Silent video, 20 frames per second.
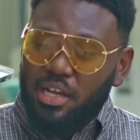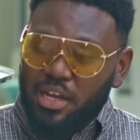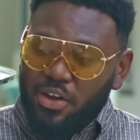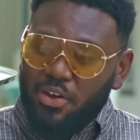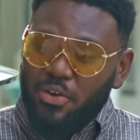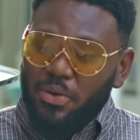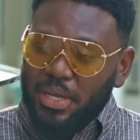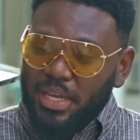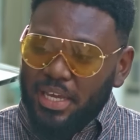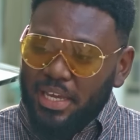
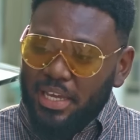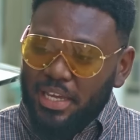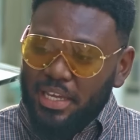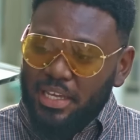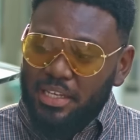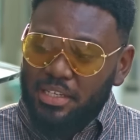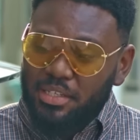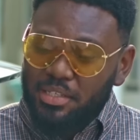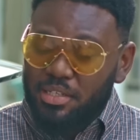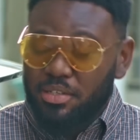
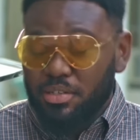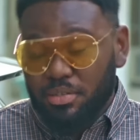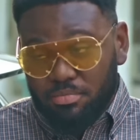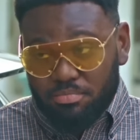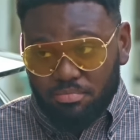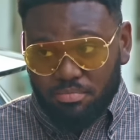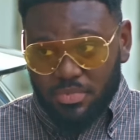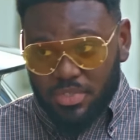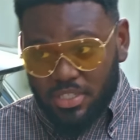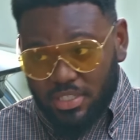Okay.
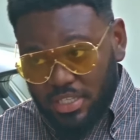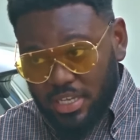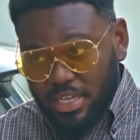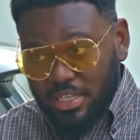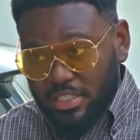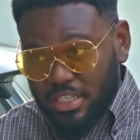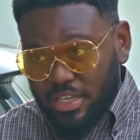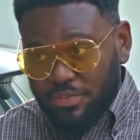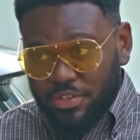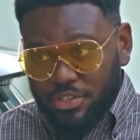Stay
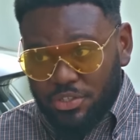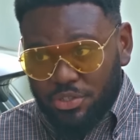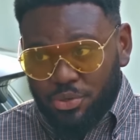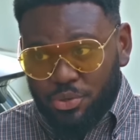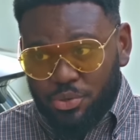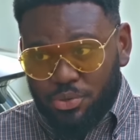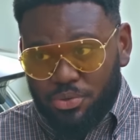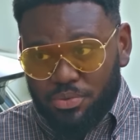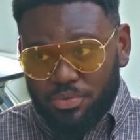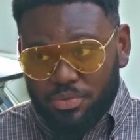safe in
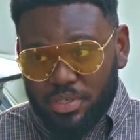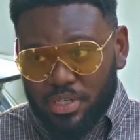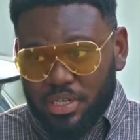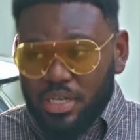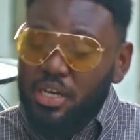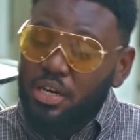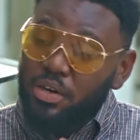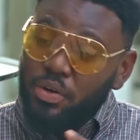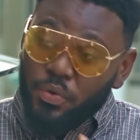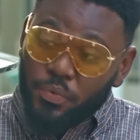school.
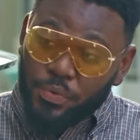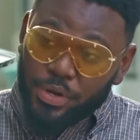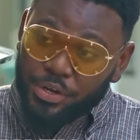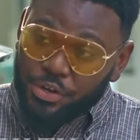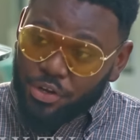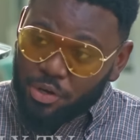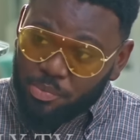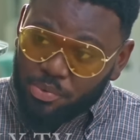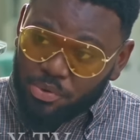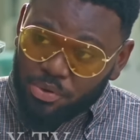Read
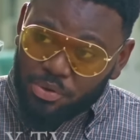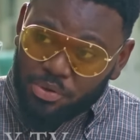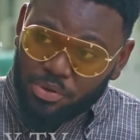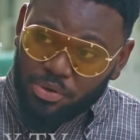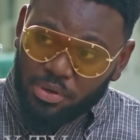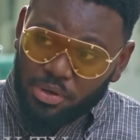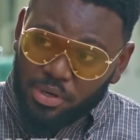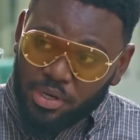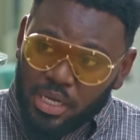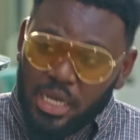your
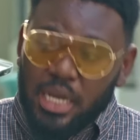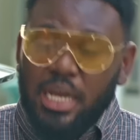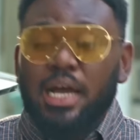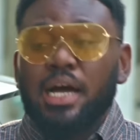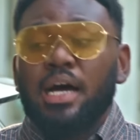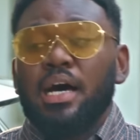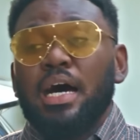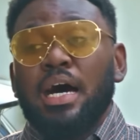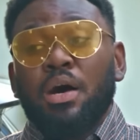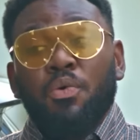book.
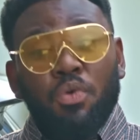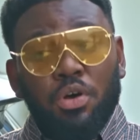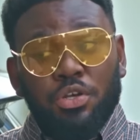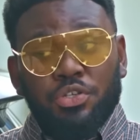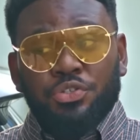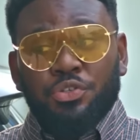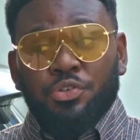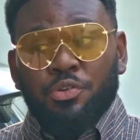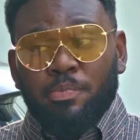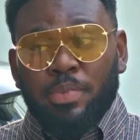And
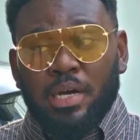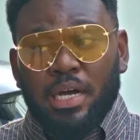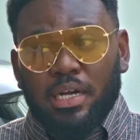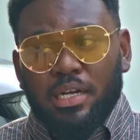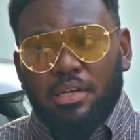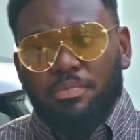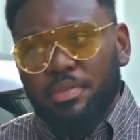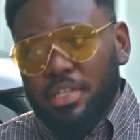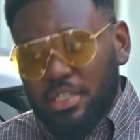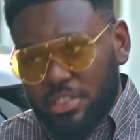once you're
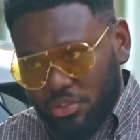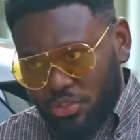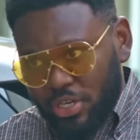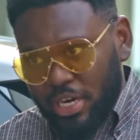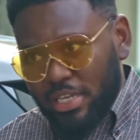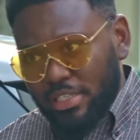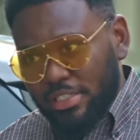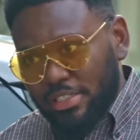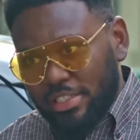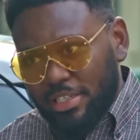back, please try
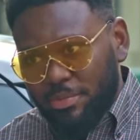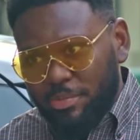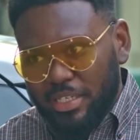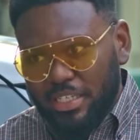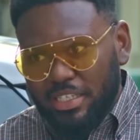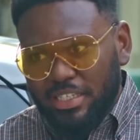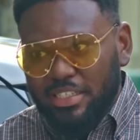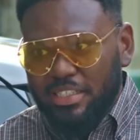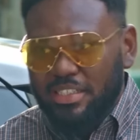and see me.